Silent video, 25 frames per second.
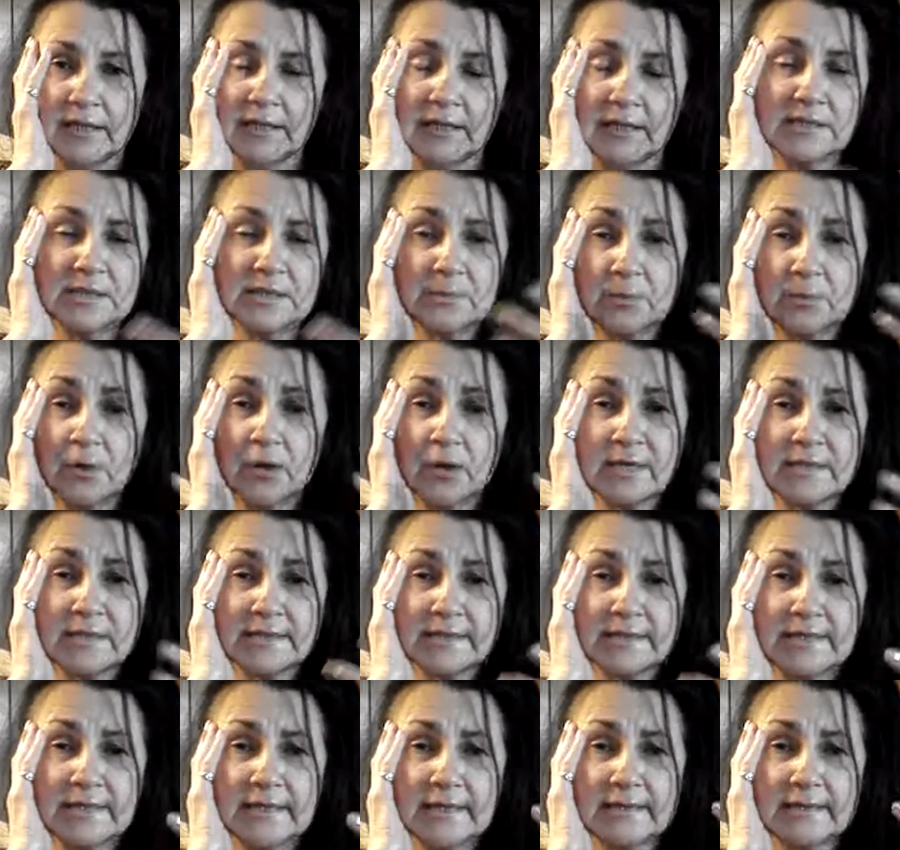it's a
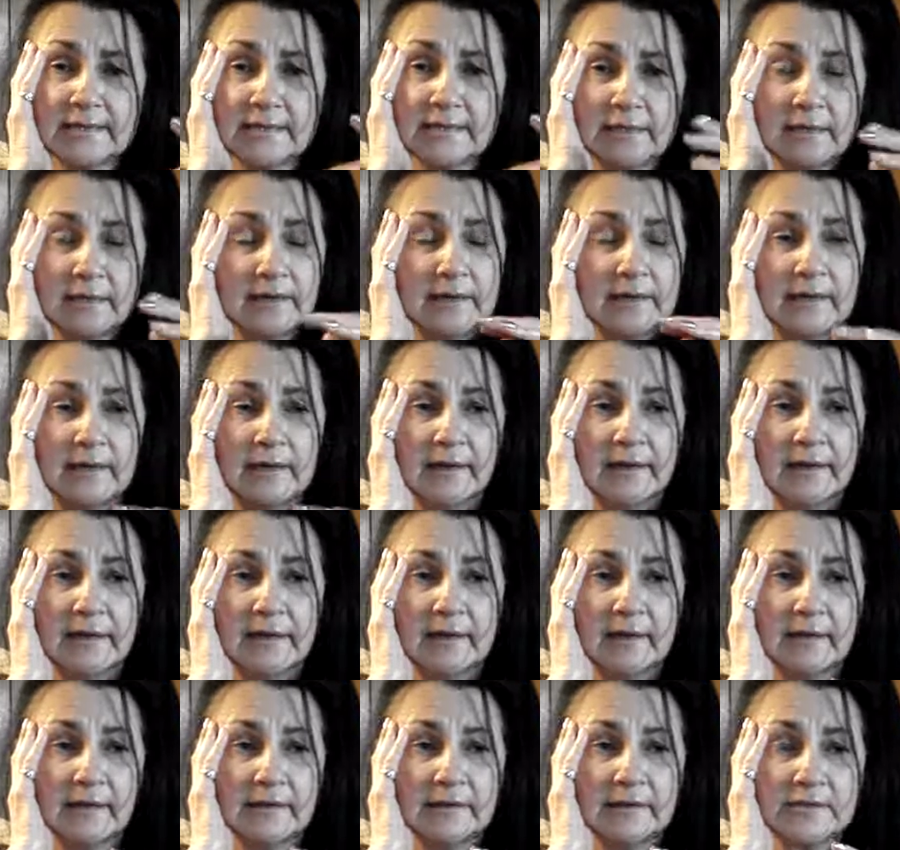process,
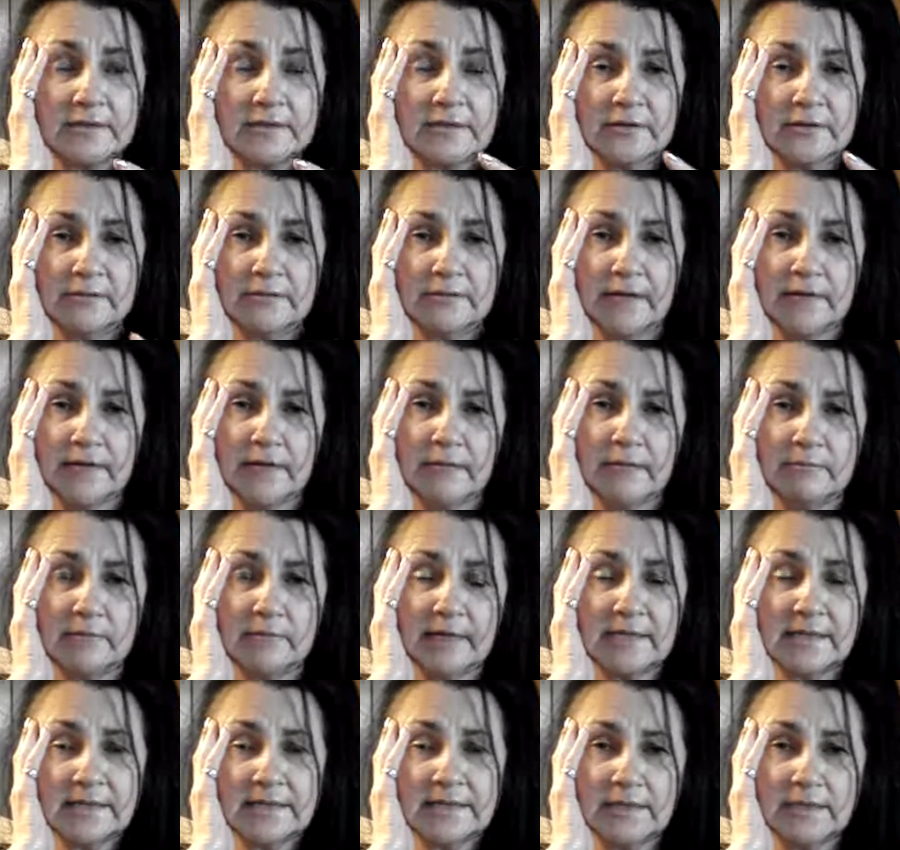and so that
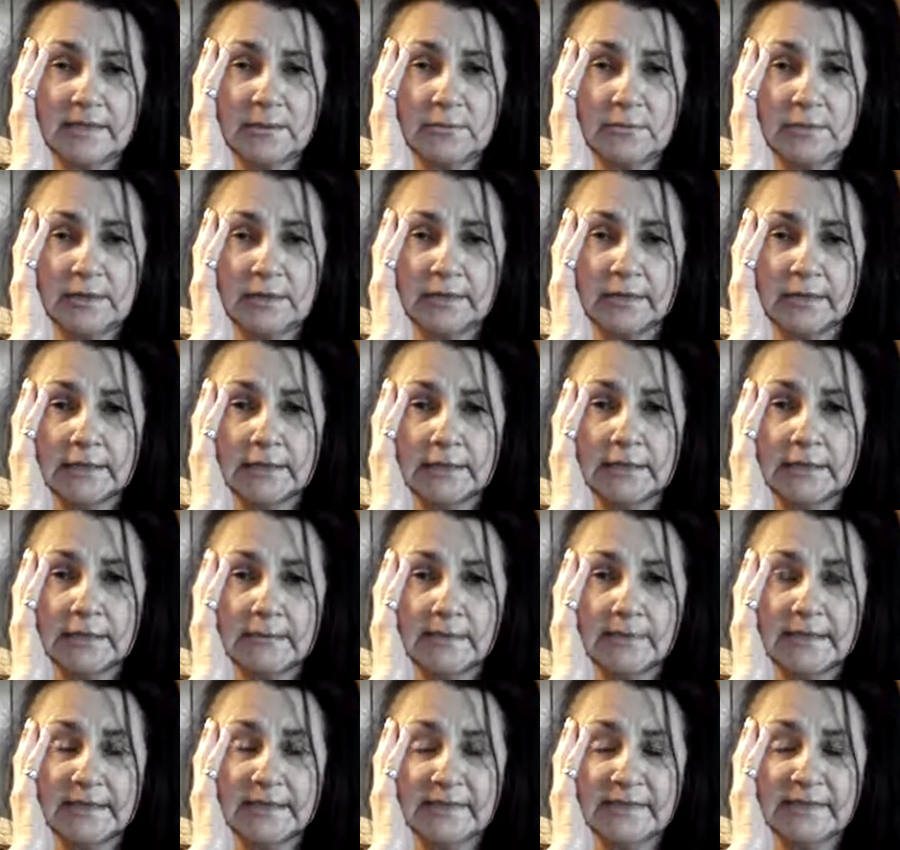makes this one a little
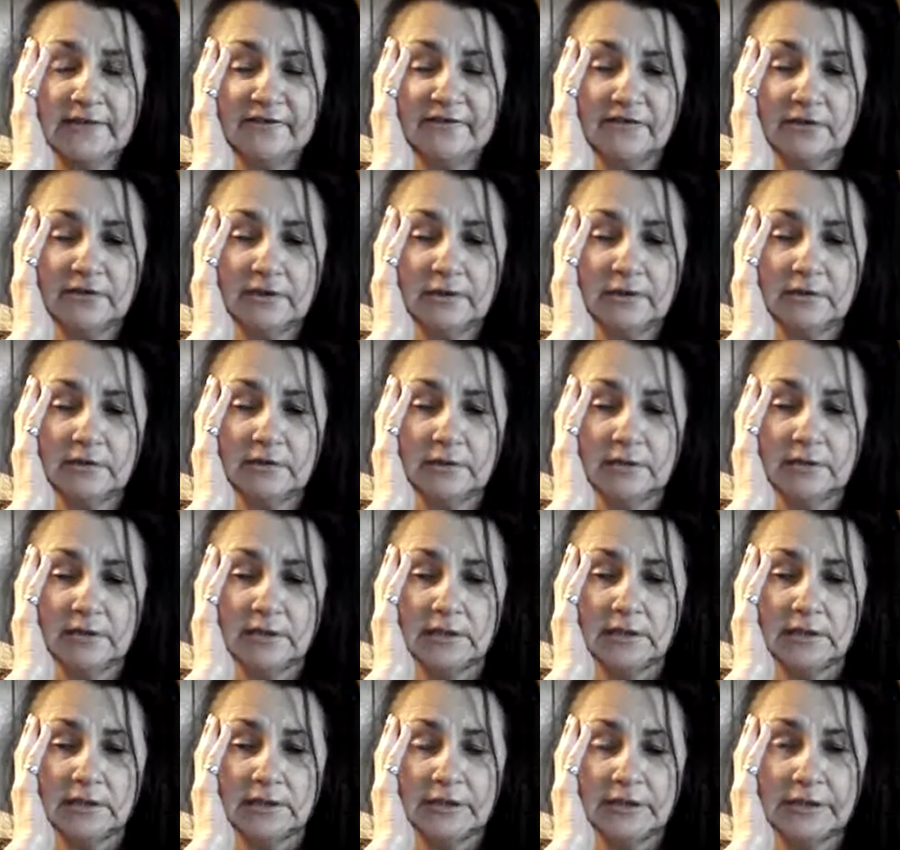bit different,
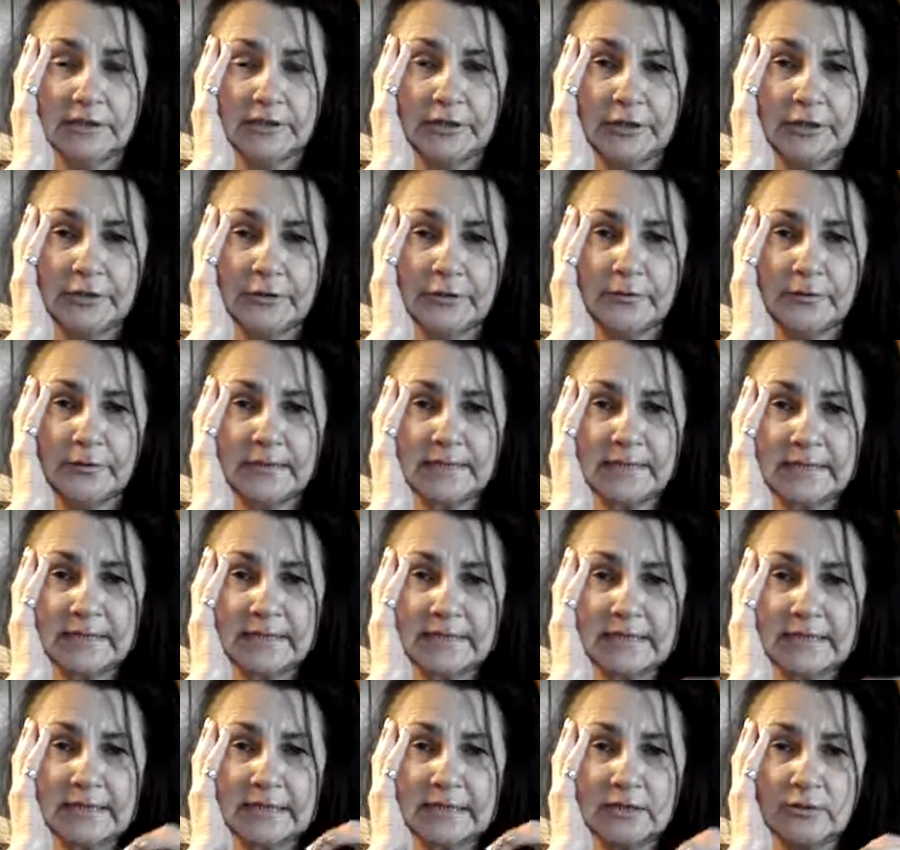you know,
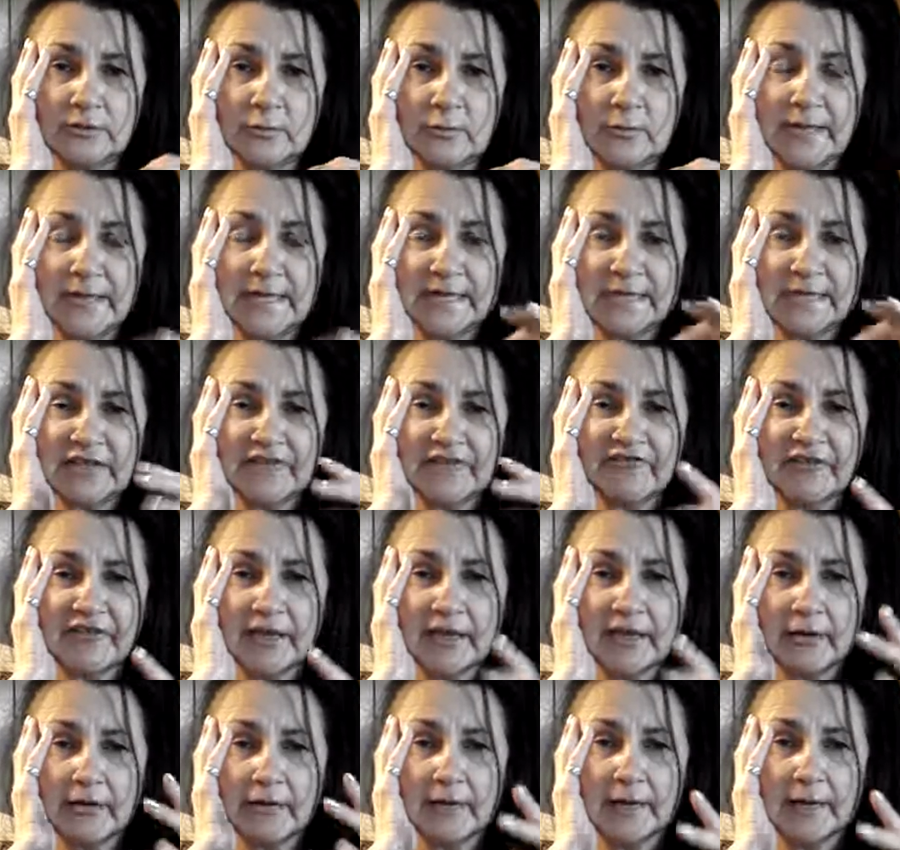is the ways to
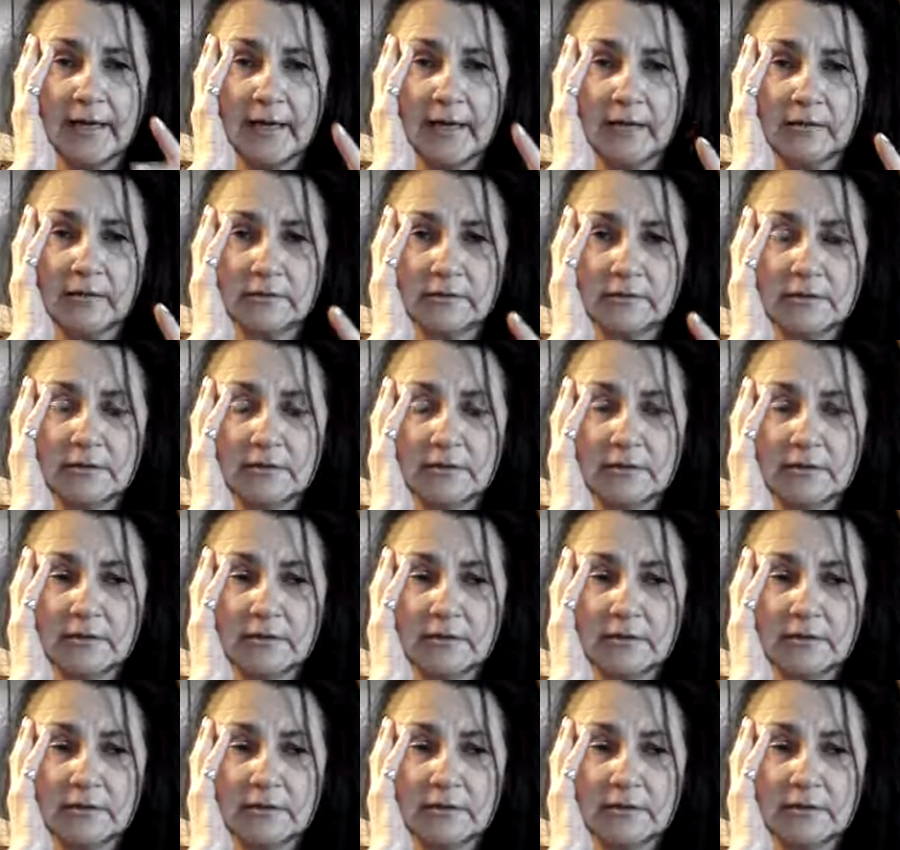figure out.